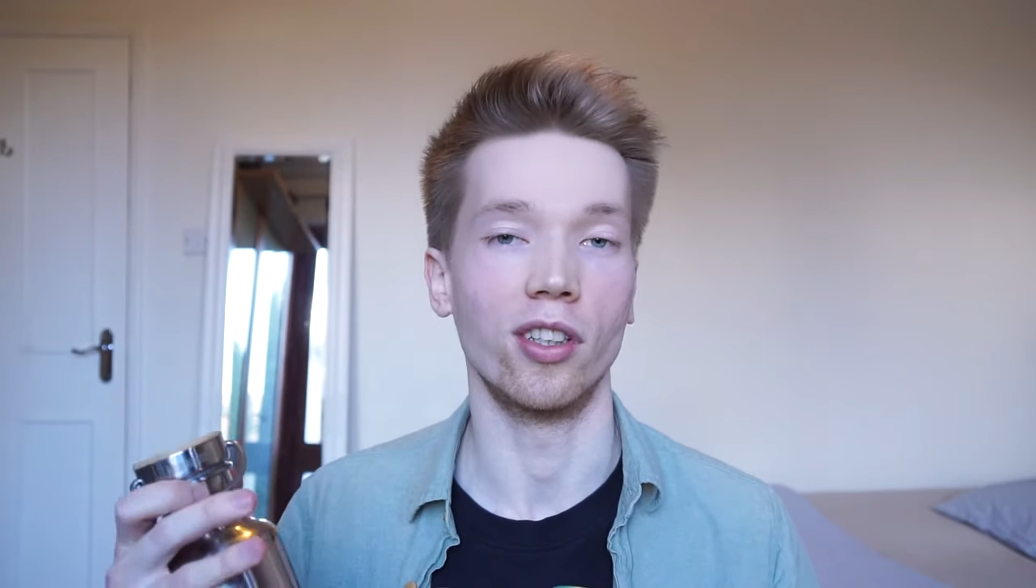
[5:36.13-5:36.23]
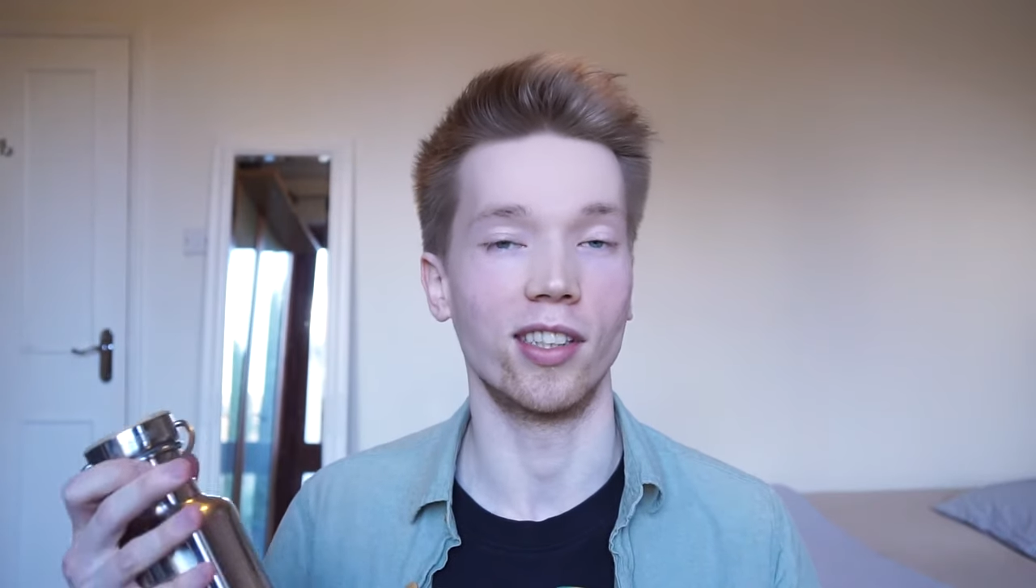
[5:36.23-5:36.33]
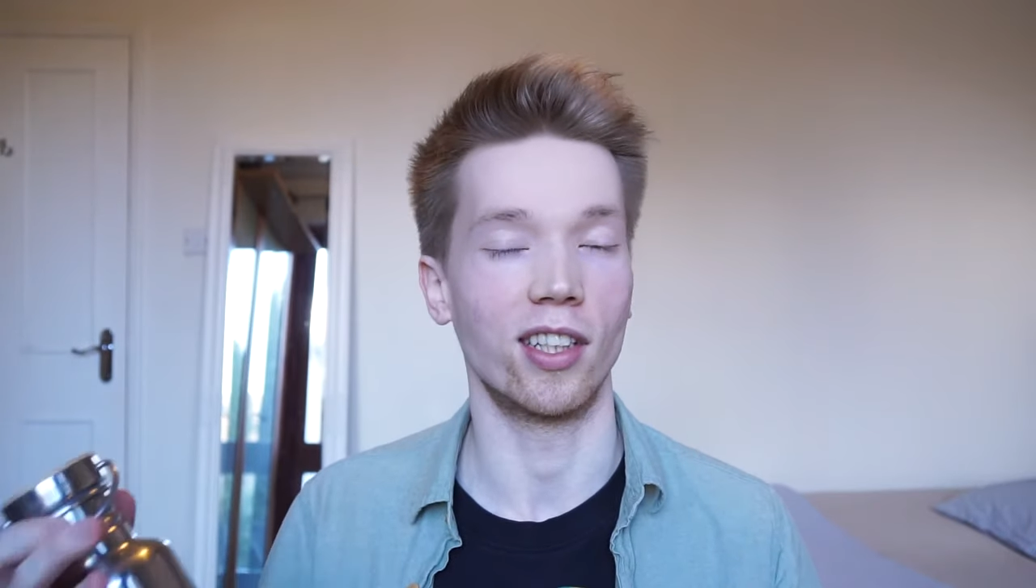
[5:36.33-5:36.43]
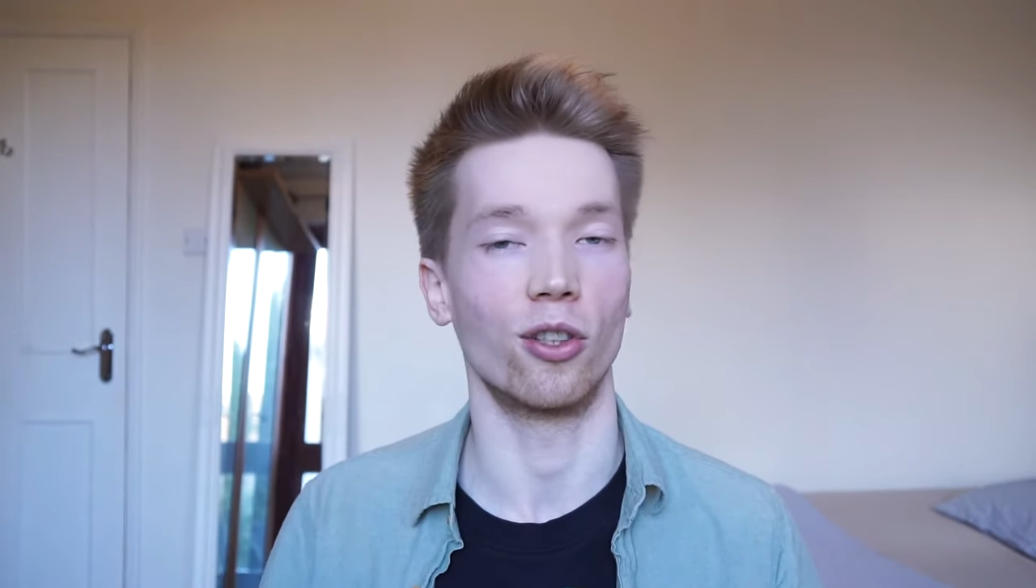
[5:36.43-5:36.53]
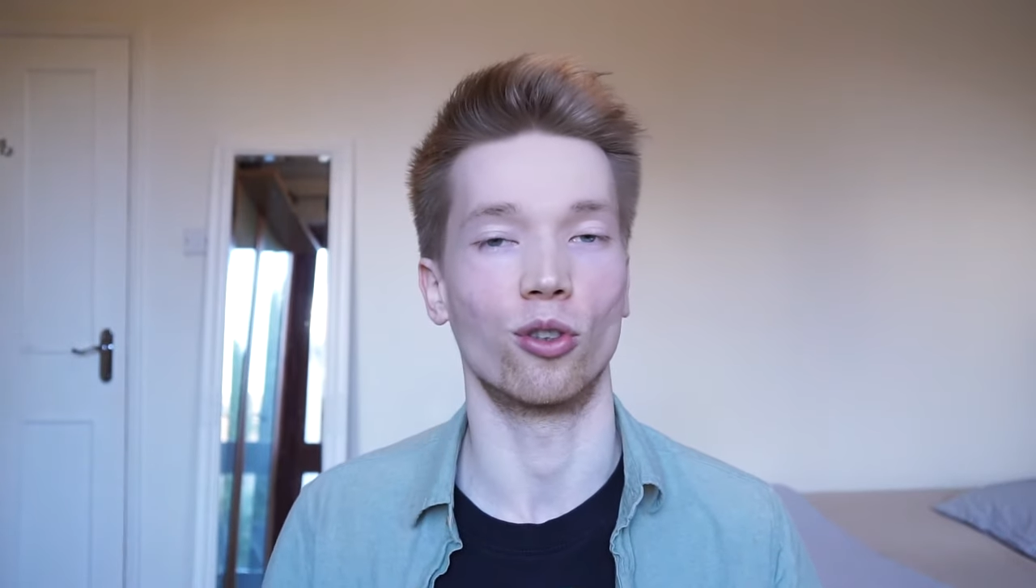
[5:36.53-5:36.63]

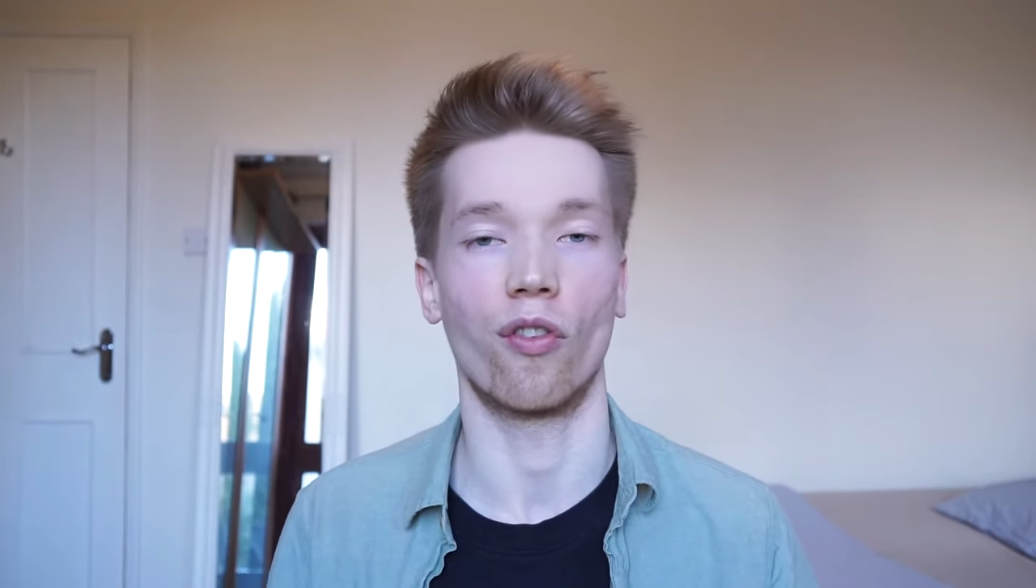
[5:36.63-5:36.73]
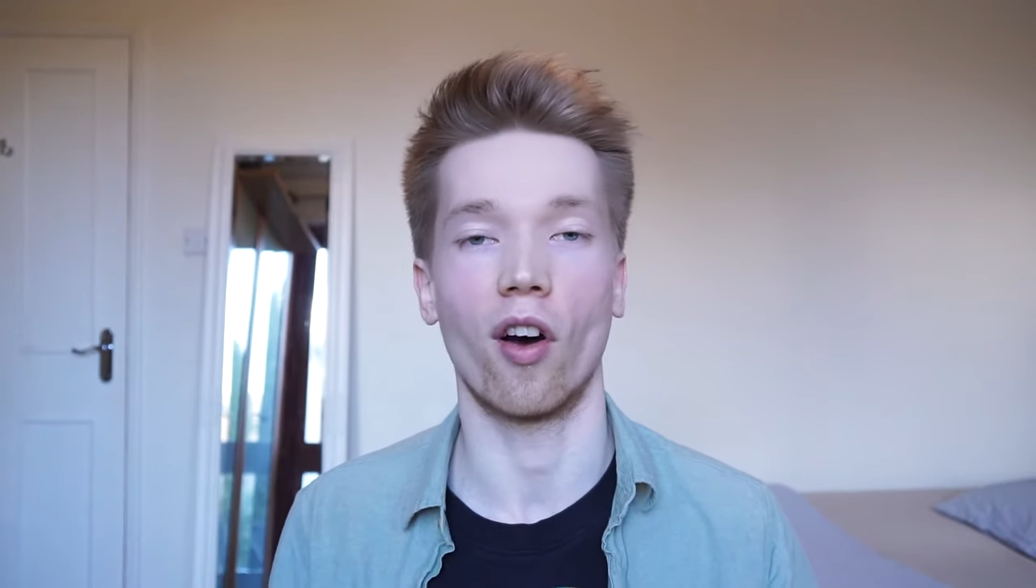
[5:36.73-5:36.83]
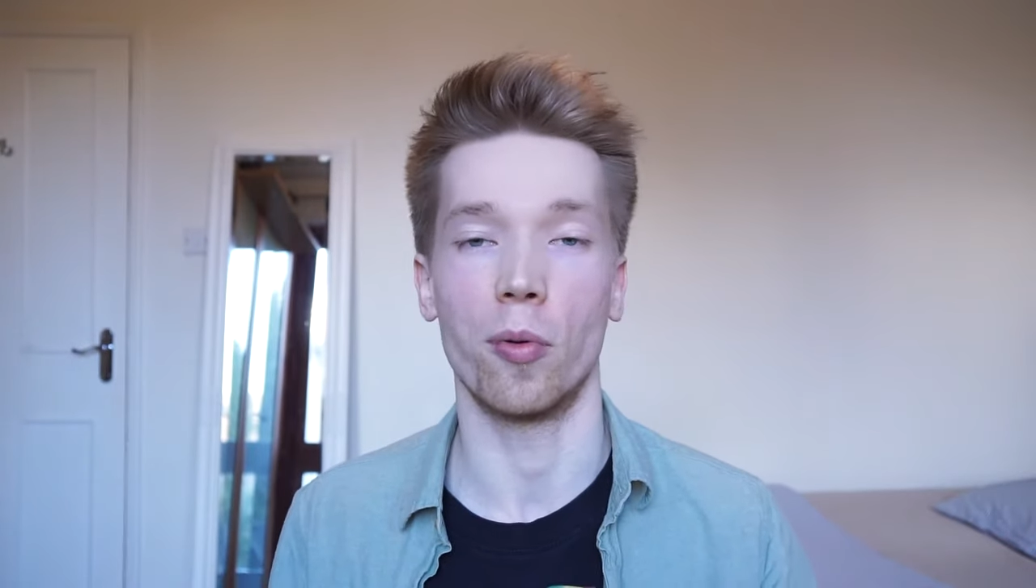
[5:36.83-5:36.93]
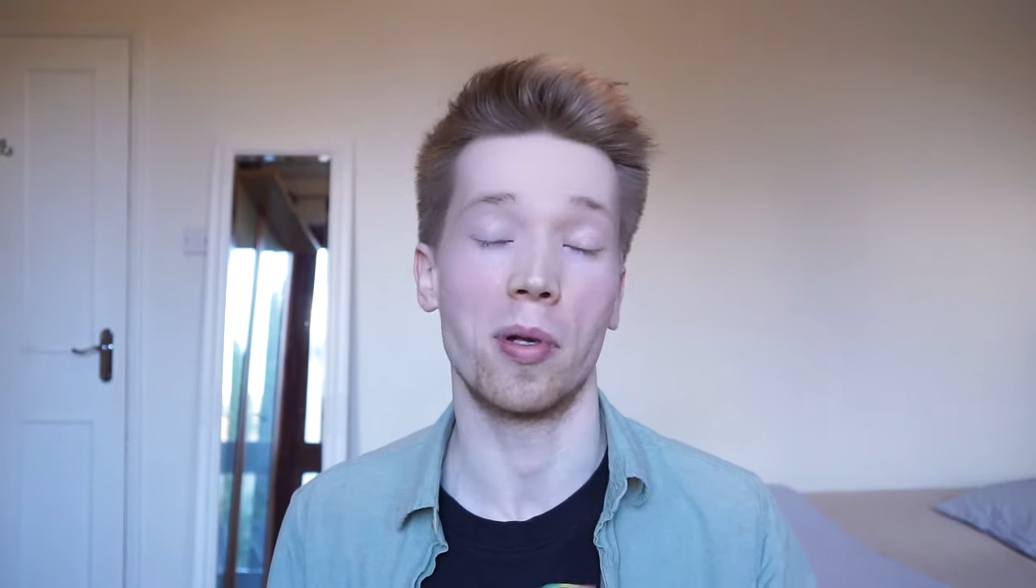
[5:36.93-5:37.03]
decisions of other